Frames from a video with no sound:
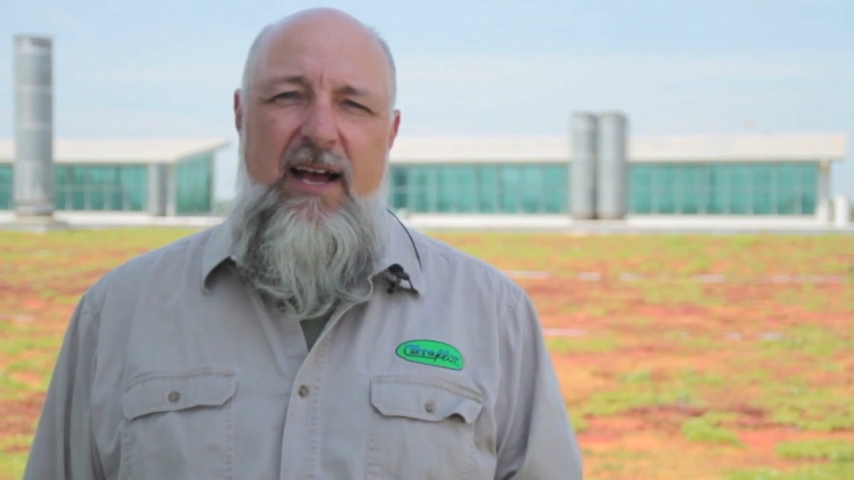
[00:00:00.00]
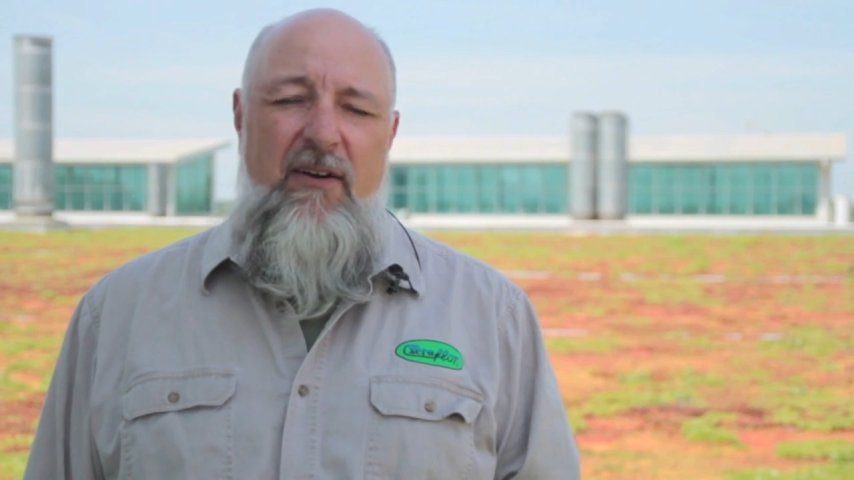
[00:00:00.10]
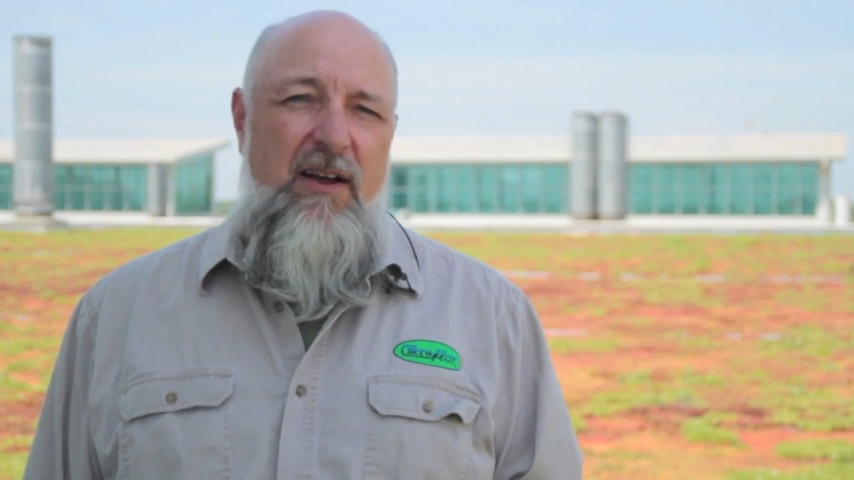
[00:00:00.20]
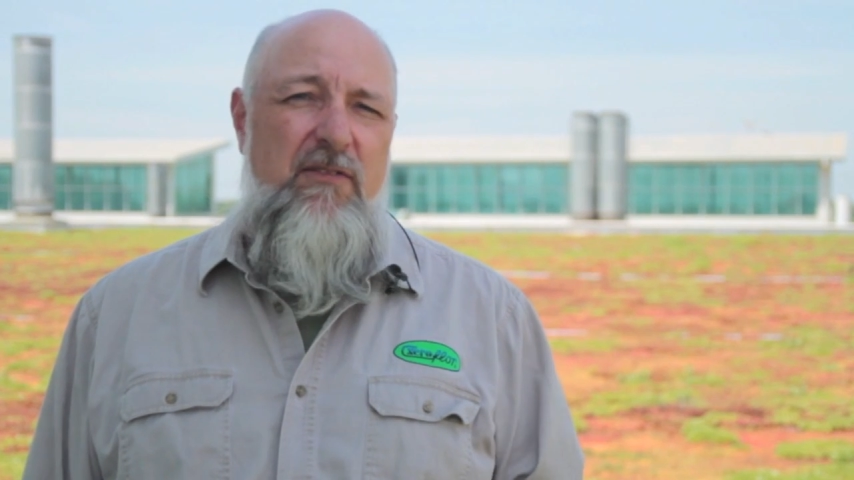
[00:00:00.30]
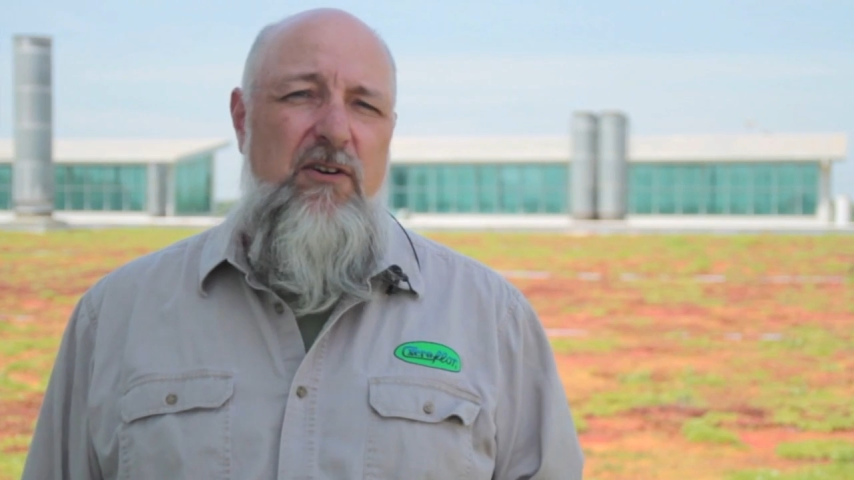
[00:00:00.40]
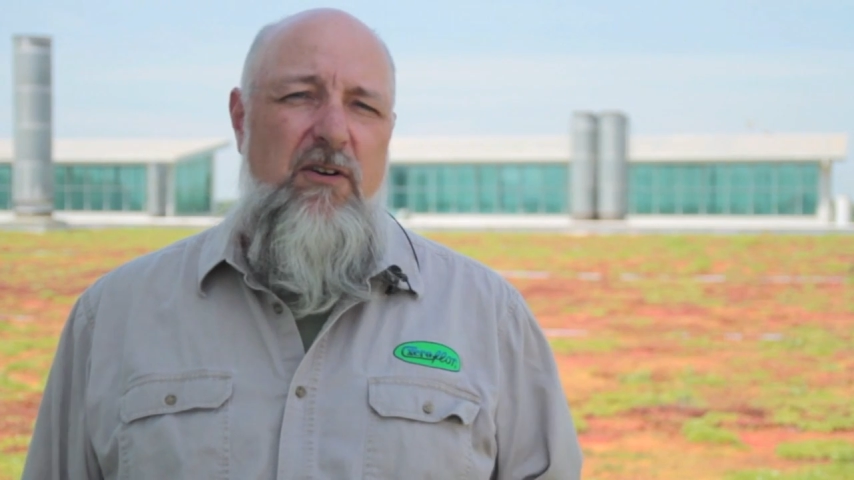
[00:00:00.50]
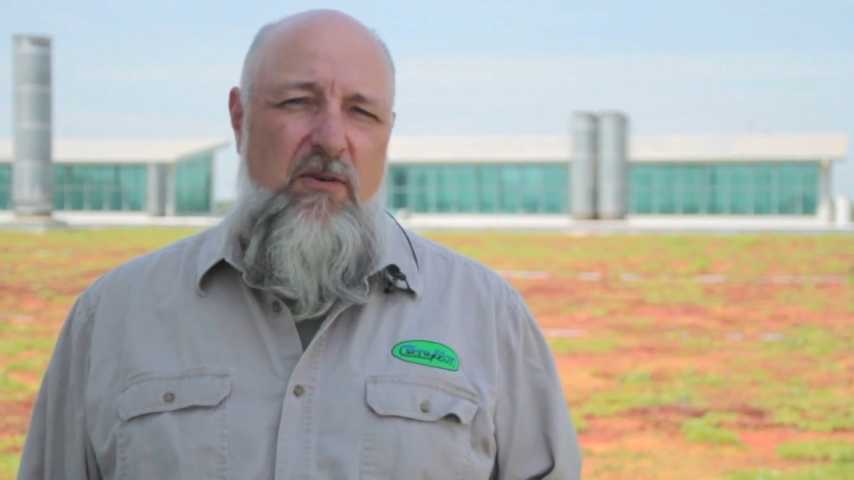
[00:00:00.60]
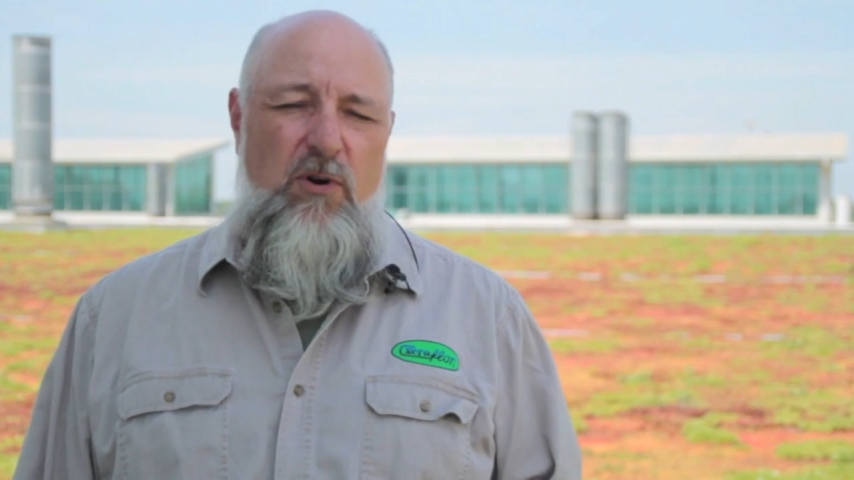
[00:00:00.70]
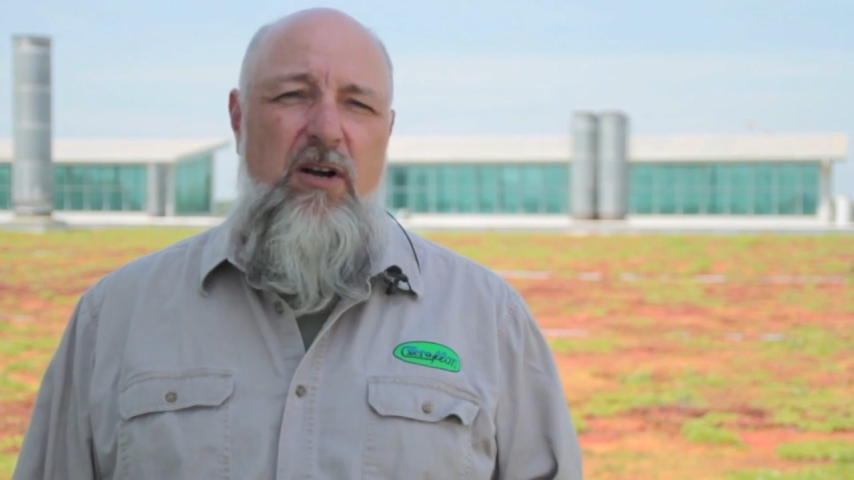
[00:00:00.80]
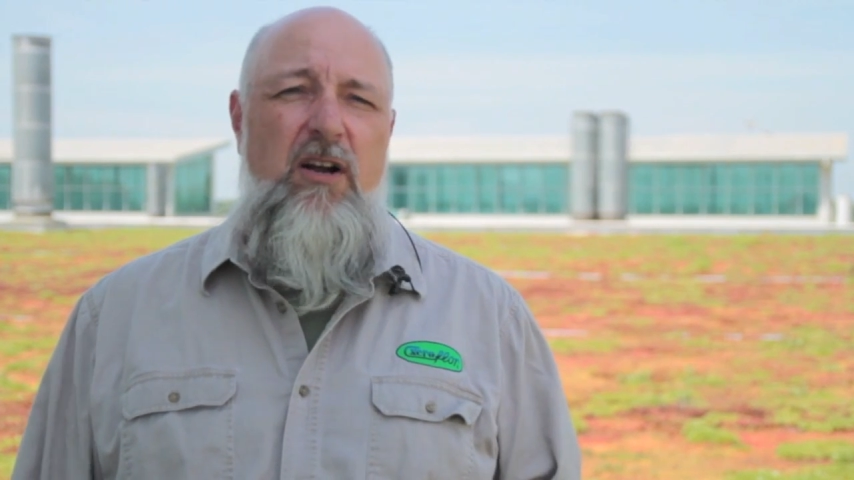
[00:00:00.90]

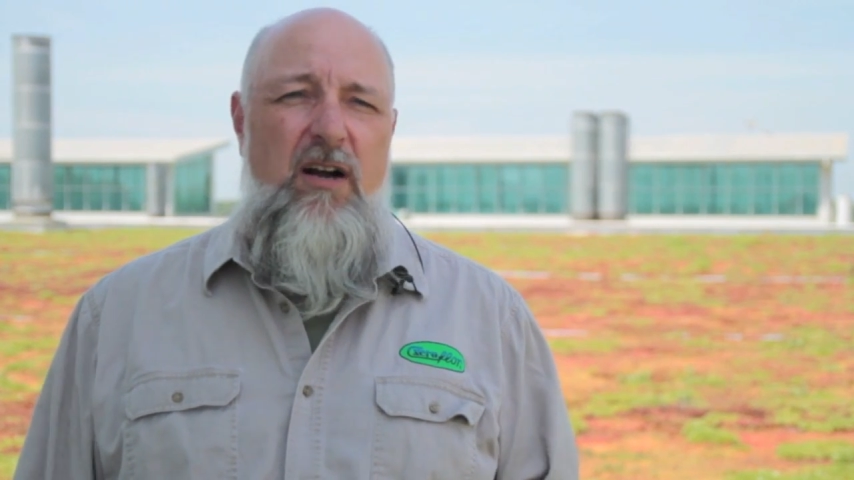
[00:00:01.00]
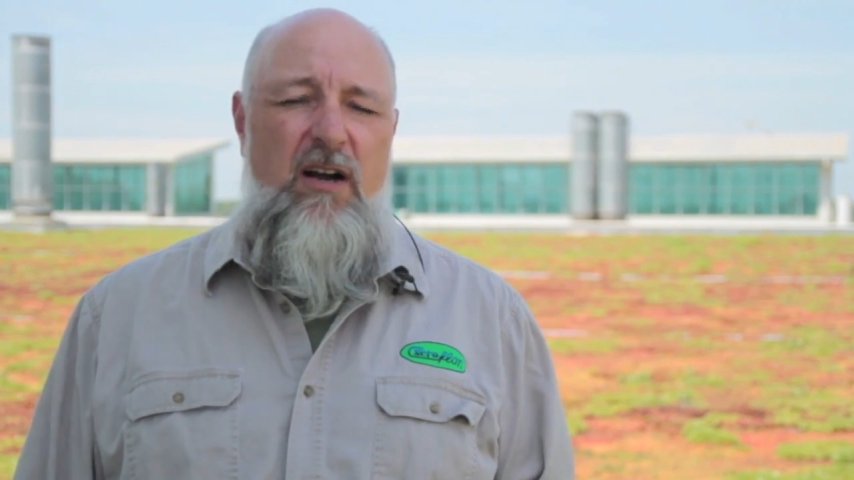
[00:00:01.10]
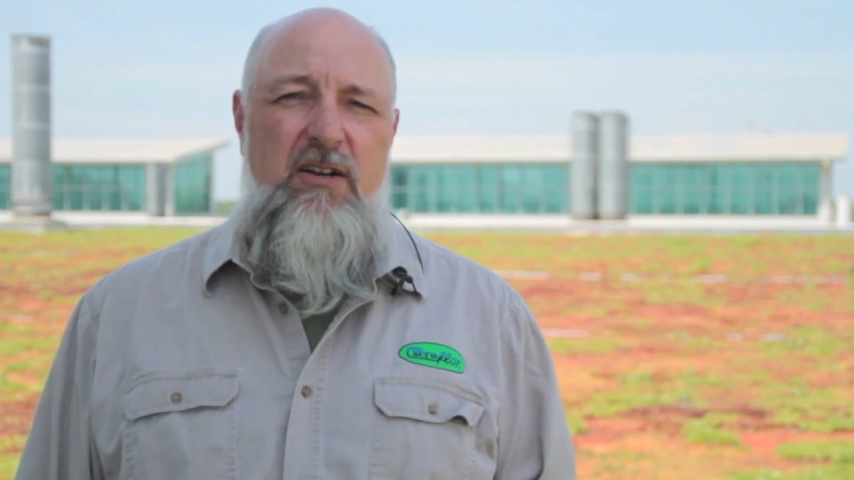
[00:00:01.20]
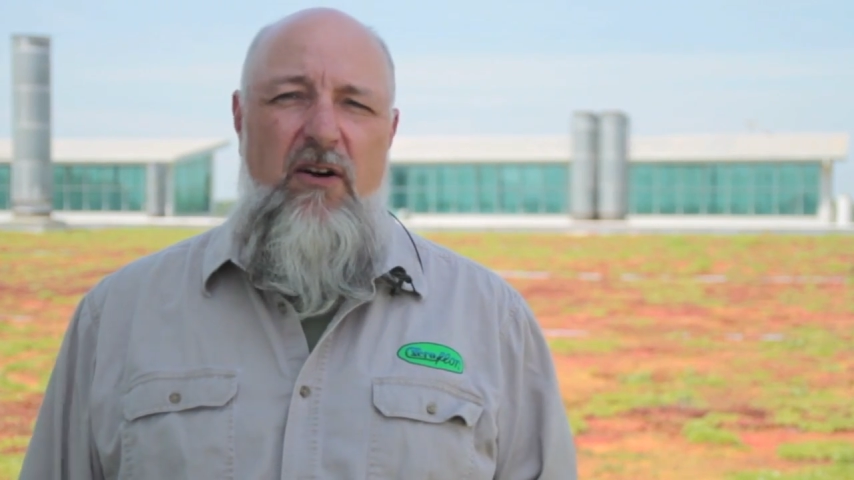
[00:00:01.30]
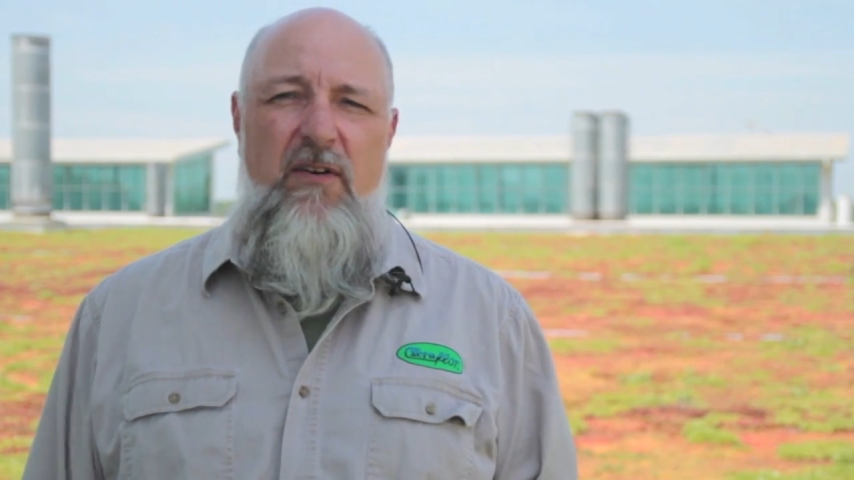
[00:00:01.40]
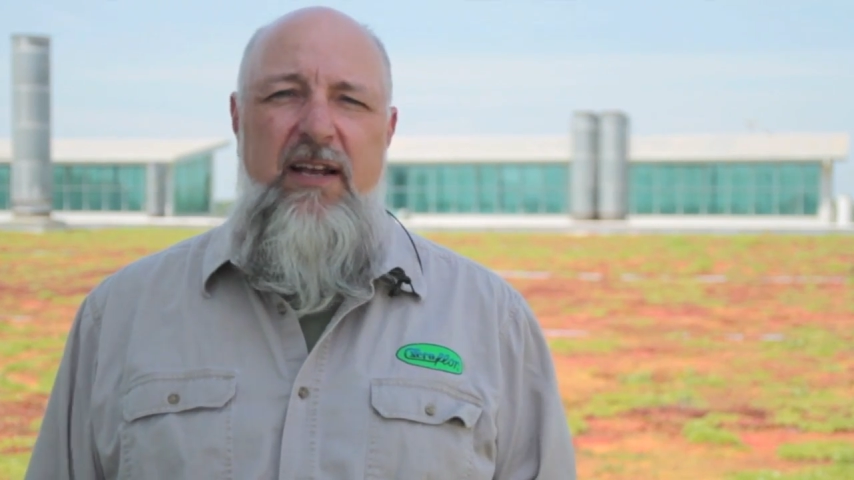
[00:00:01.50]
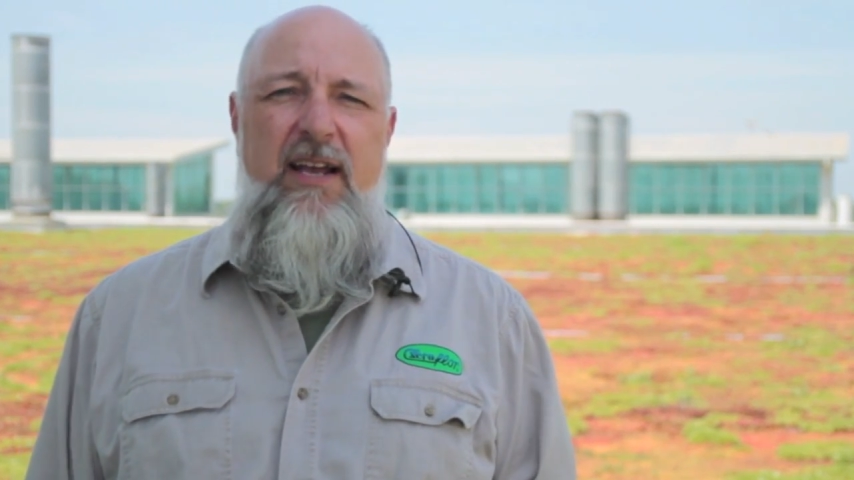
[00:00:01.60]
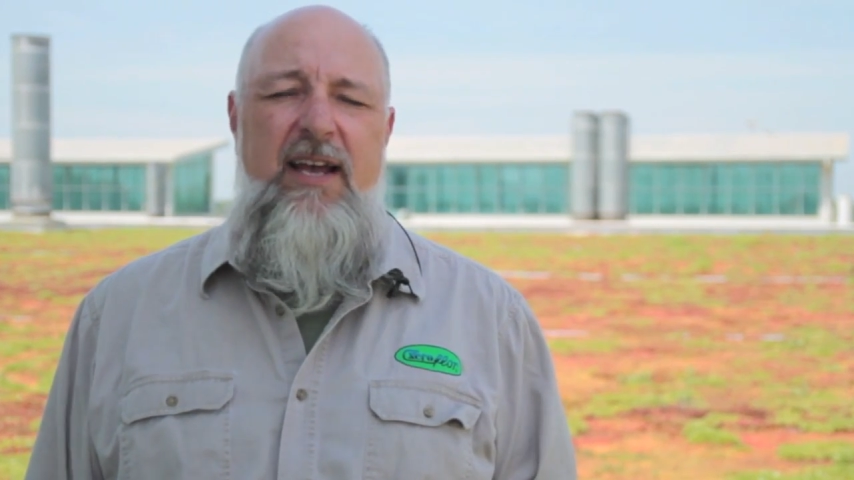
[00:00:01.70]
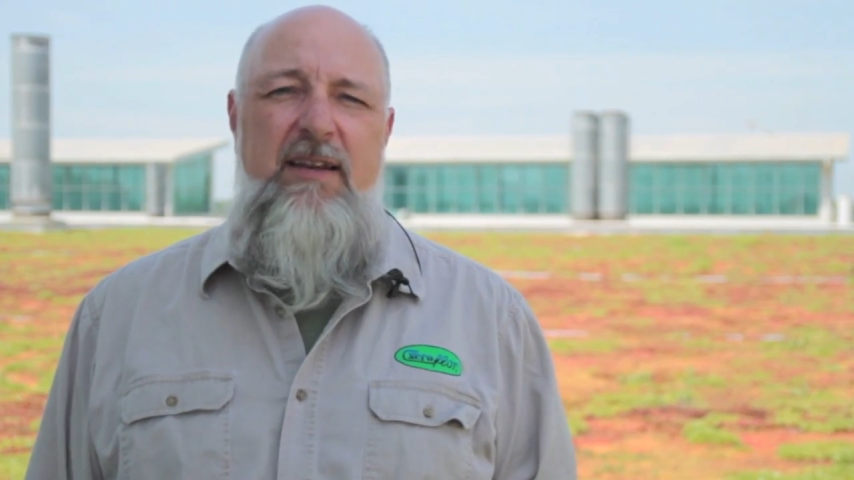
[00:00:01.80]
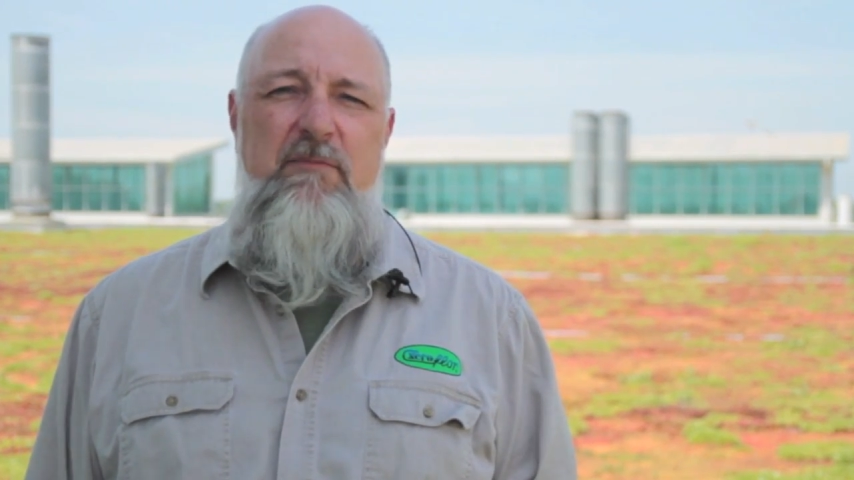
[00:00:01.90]
However, work
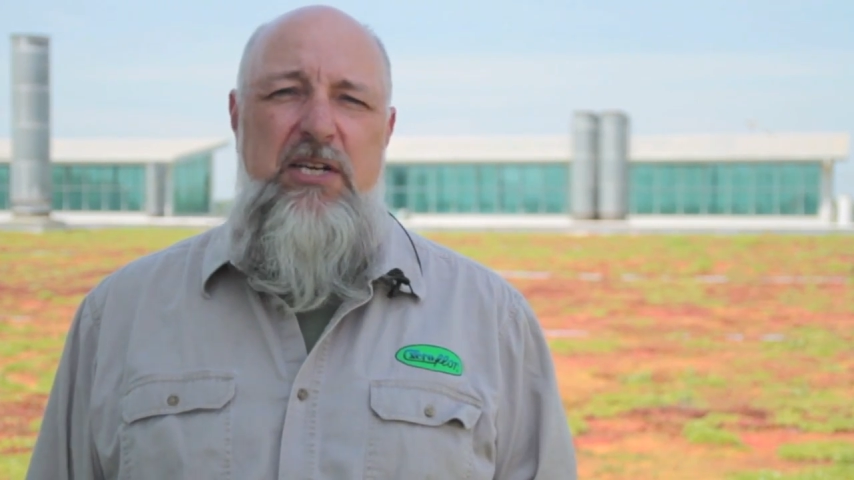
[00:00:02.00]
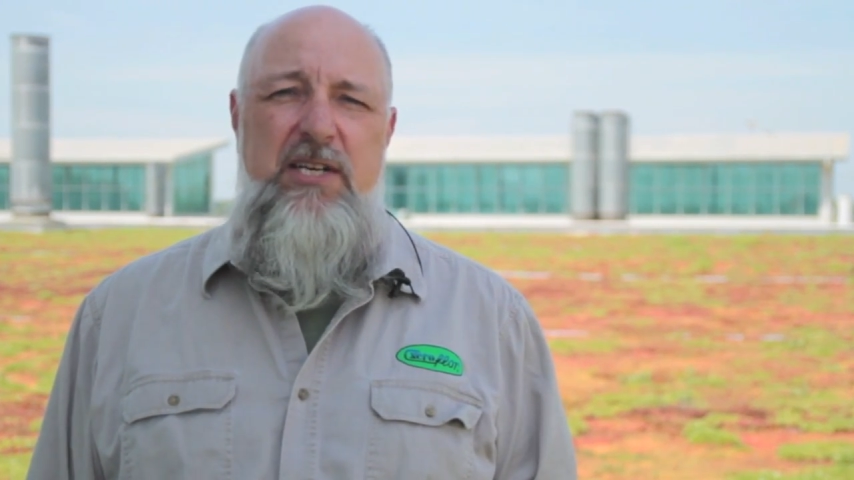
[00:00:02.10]
ongoing at